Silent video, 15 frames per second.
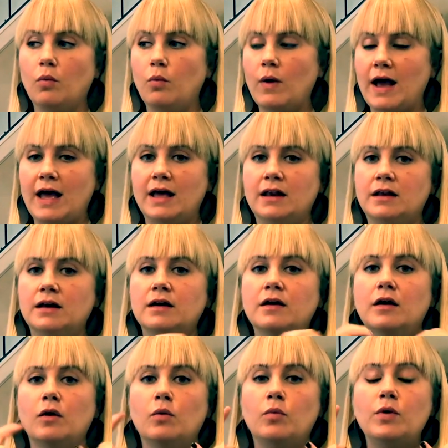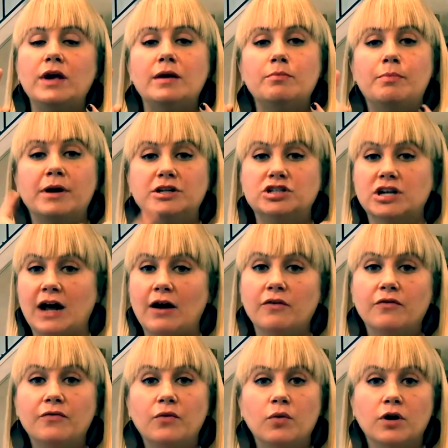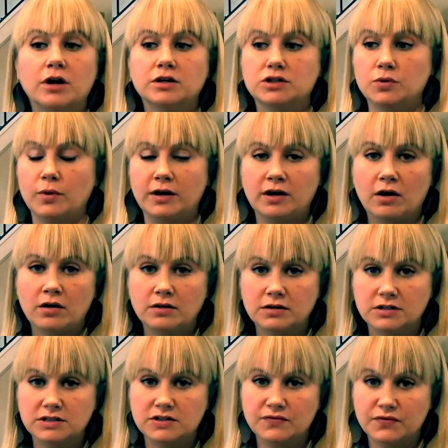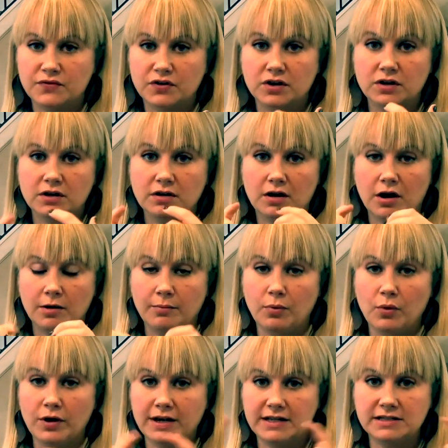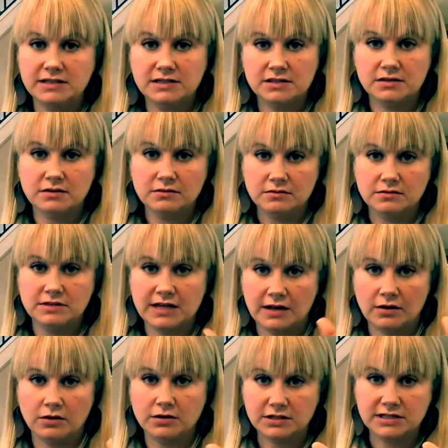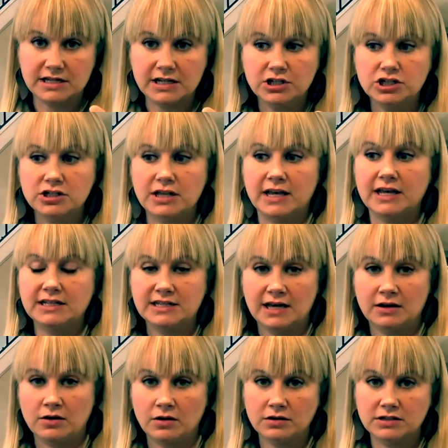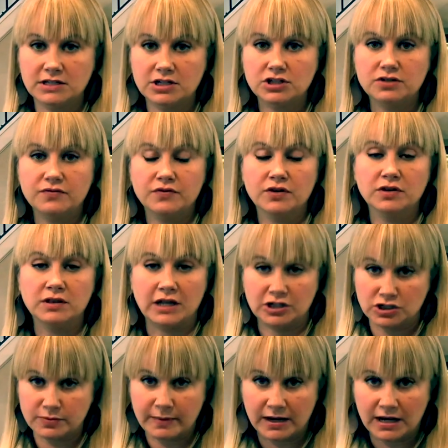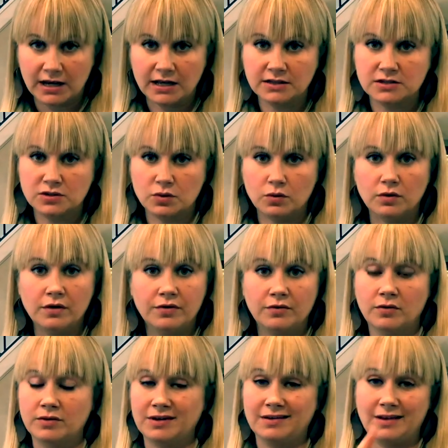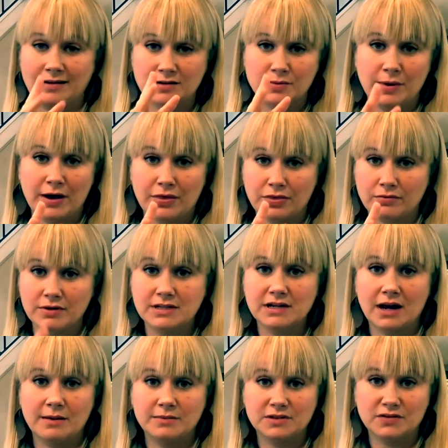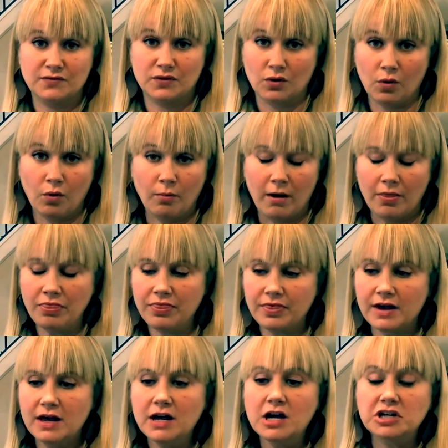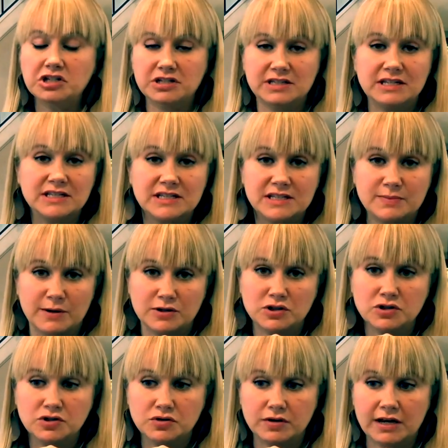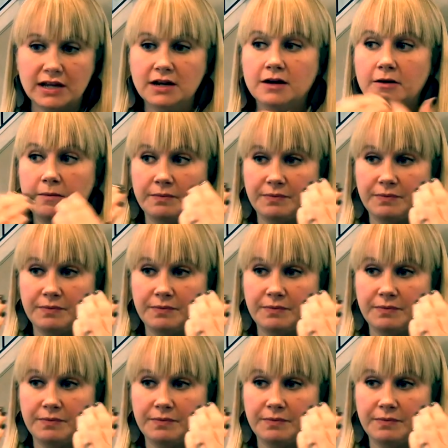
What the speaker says: when we budget out for $20 for our boys, $10 each. They get $10 each for lunch money at school. They're only allowed to buy 3 times for the whole month, just as a special treat.